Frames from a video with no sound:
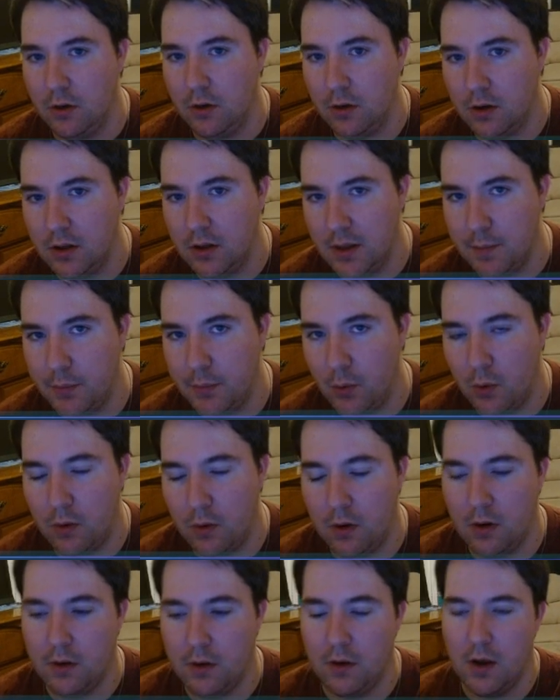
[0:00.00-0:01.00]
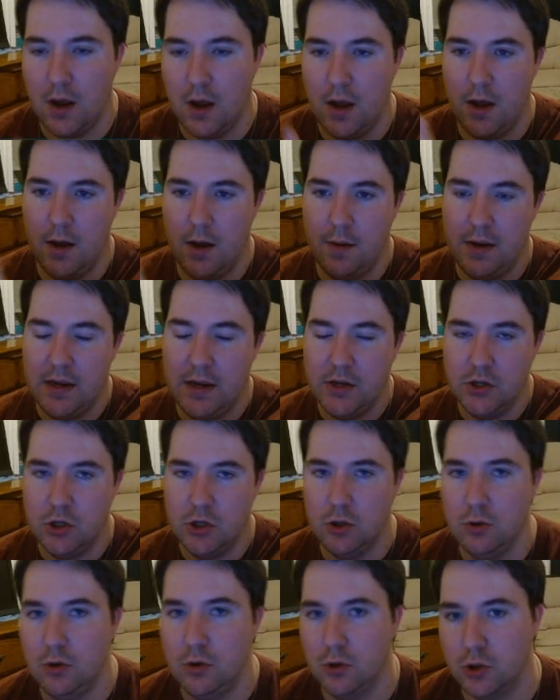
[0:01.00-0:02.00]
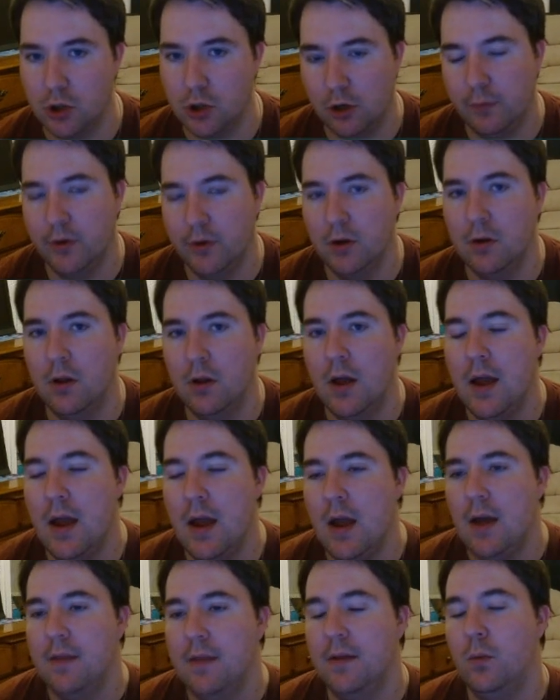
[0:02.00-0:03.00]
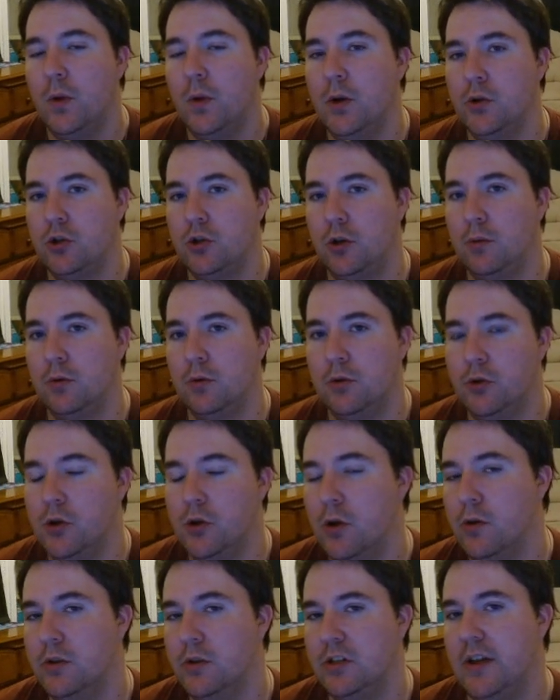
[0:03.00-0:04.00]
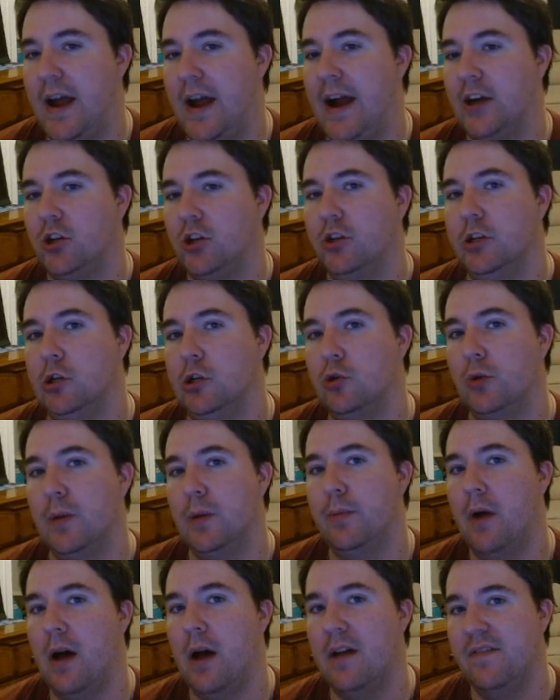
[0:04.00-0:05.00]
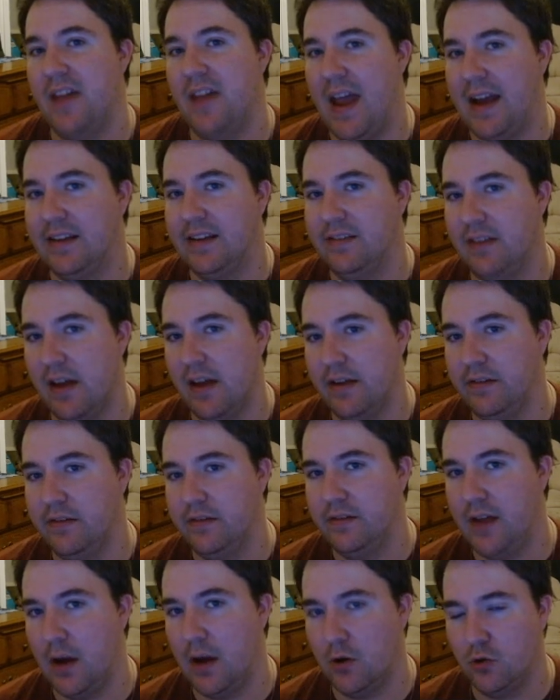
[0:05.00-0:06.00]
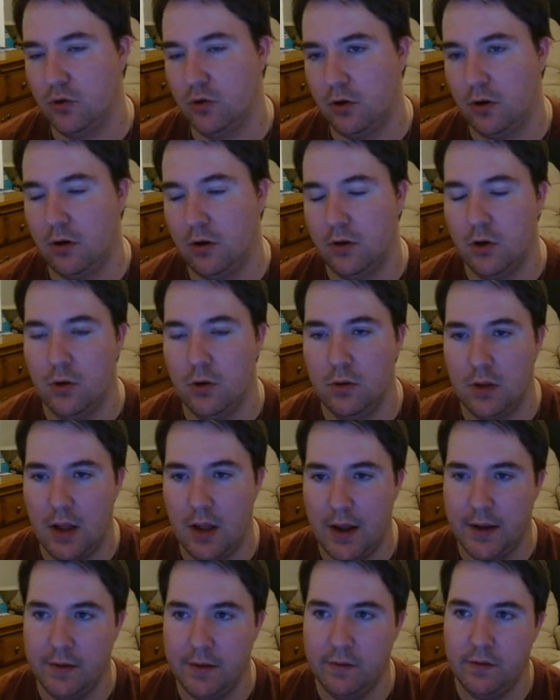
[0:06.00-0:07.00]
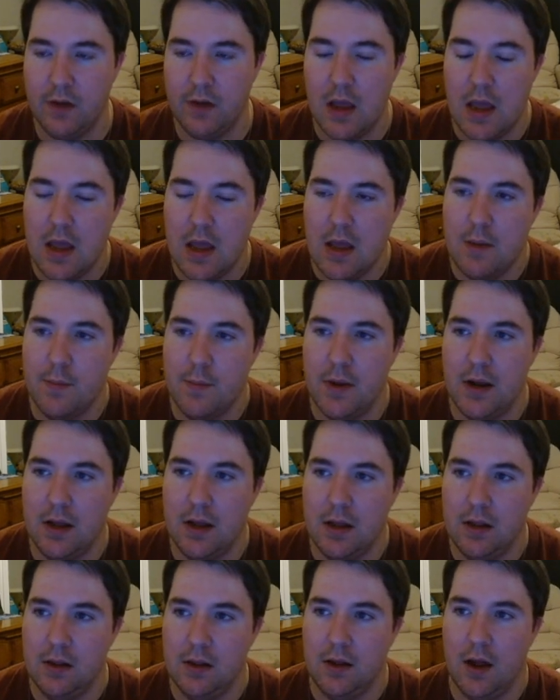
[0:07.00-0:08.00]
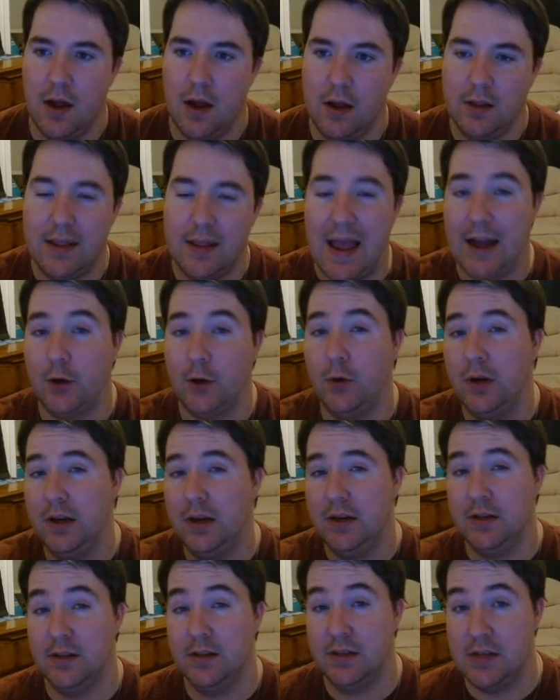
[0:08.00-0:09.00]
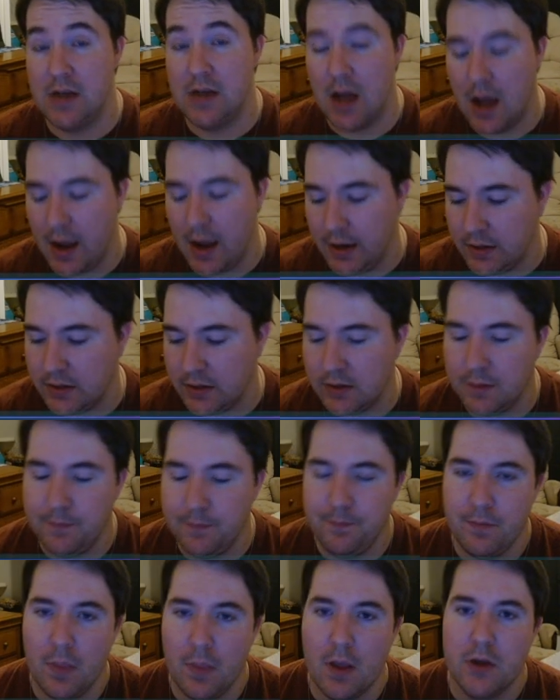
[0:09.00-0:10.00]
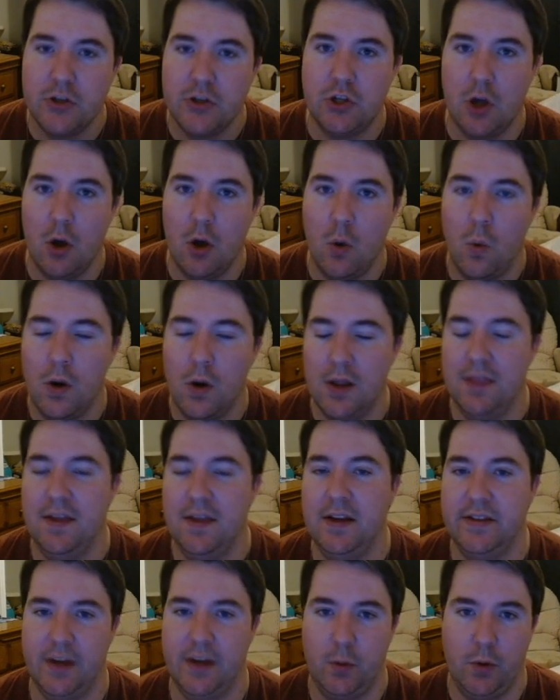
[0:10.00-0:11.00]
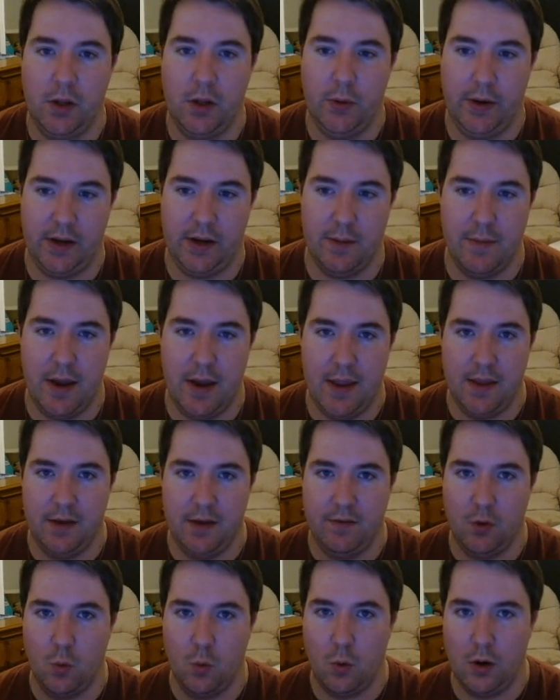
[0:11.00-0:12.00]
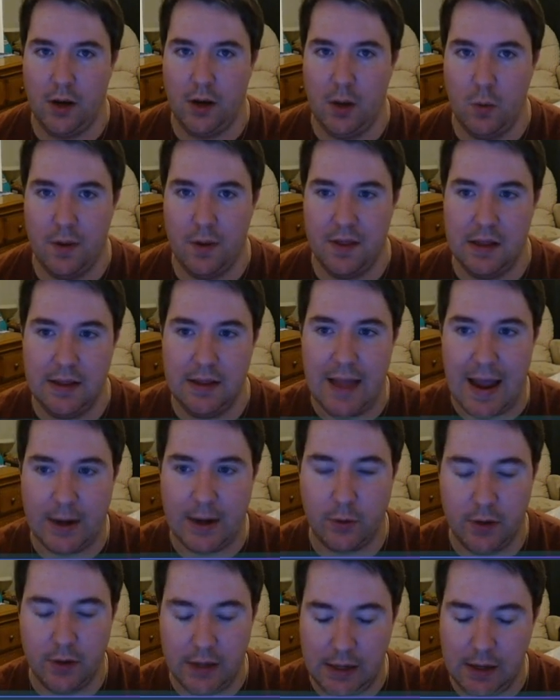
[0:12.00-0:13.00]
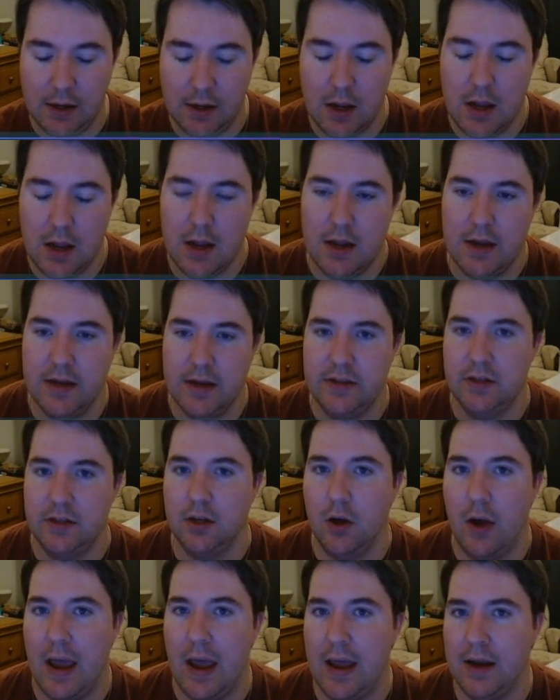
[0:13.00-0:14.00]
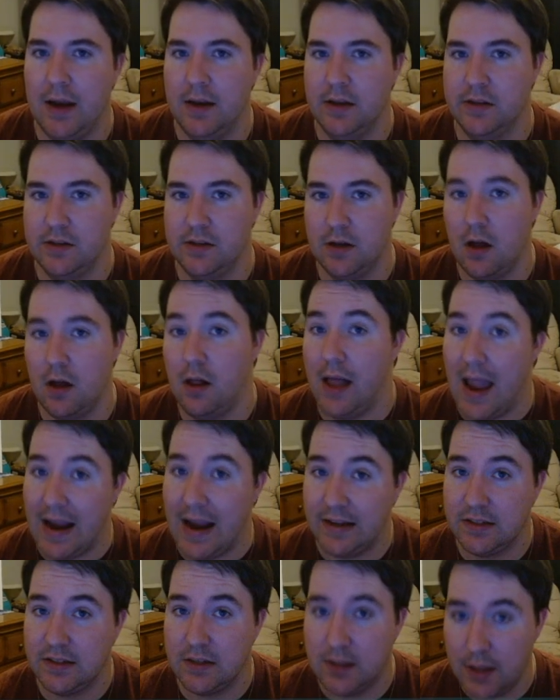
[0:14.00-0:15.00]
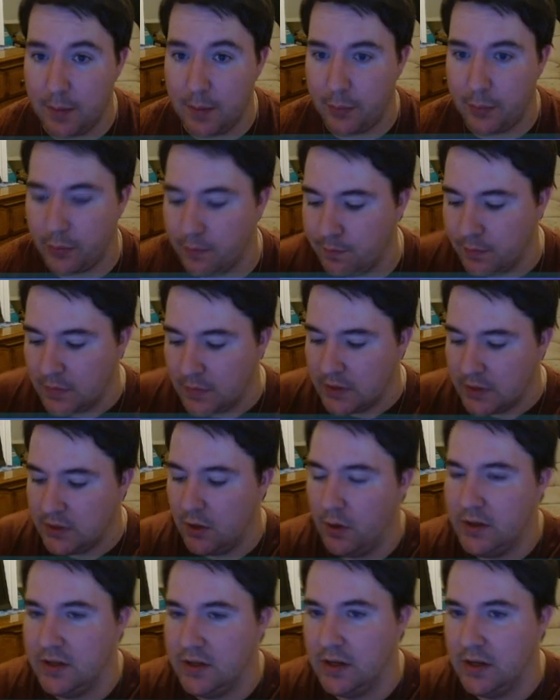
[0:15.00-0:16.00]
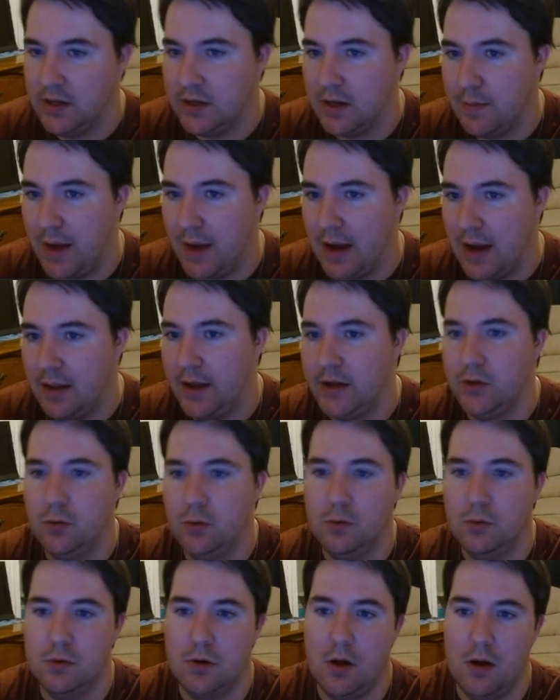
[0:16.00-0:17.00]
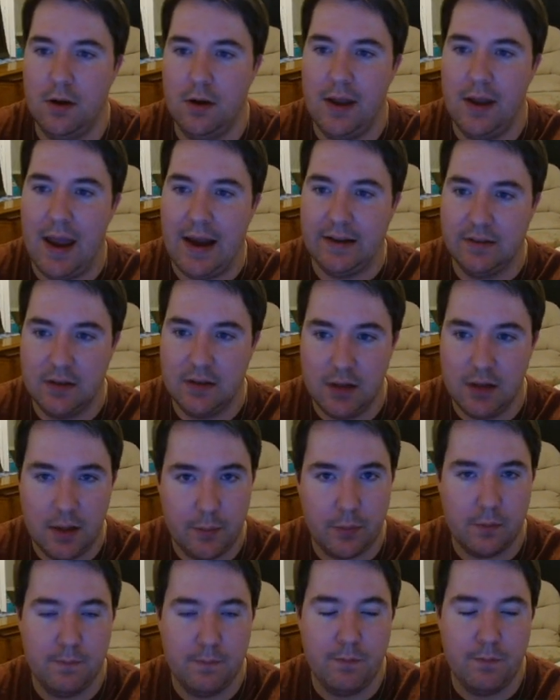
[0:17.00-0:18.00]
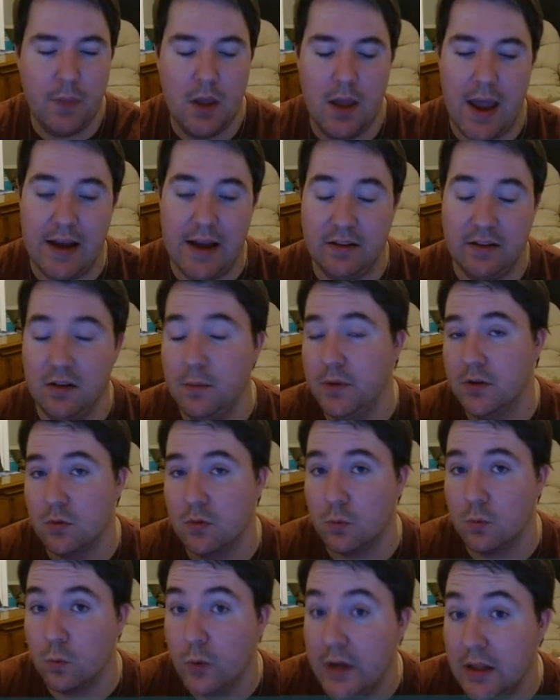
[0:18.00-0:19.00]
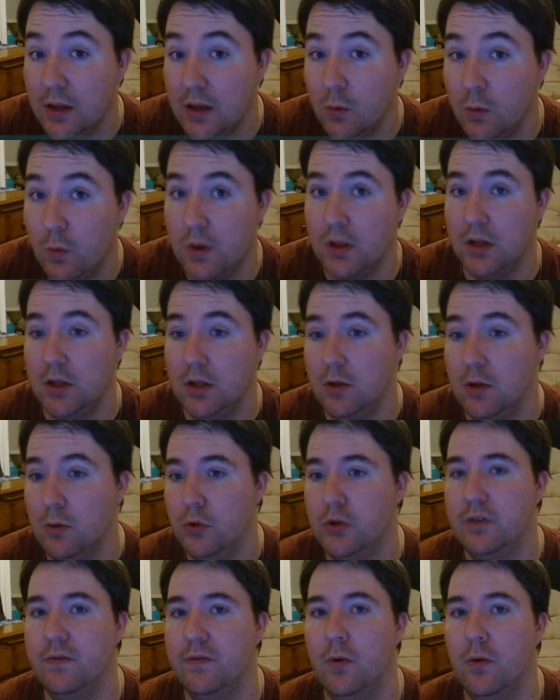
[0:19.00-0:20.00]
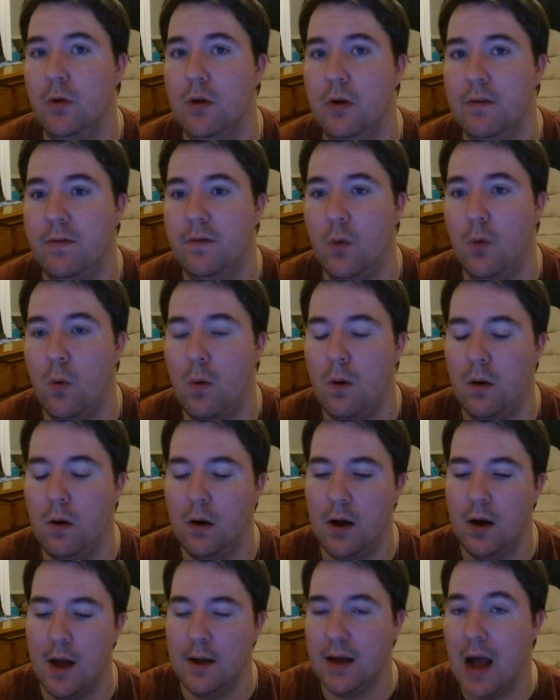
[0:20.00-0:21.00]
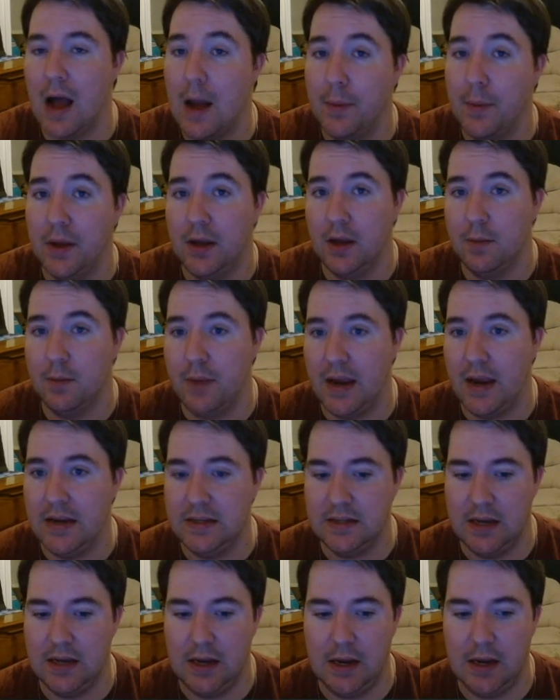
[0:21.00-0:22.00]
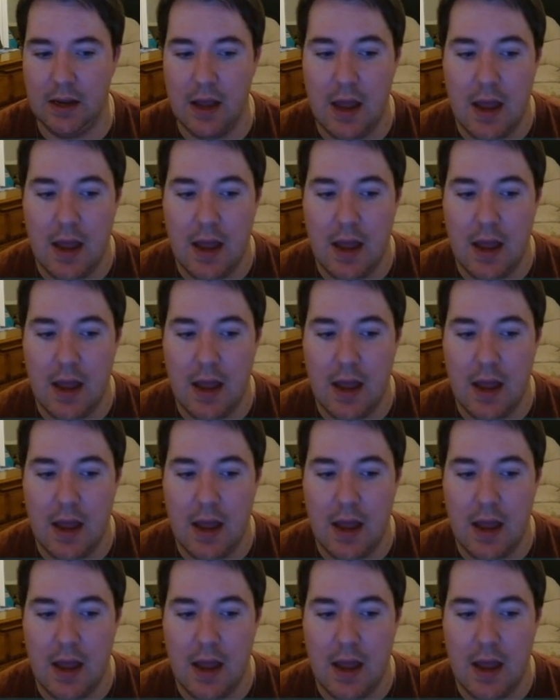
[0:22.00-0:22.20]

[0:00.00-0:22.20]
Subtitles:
clipboard, into your terminal, the Windows Terminal knows to actually strip off excess carriage return new lines, but Alacritty does not. So one of the things I really recommend that if you're working with Alacritty is to go ahead and install Xclip. So it's a command line tool called Xclip. Xclip is really, really useful for copying and pasting.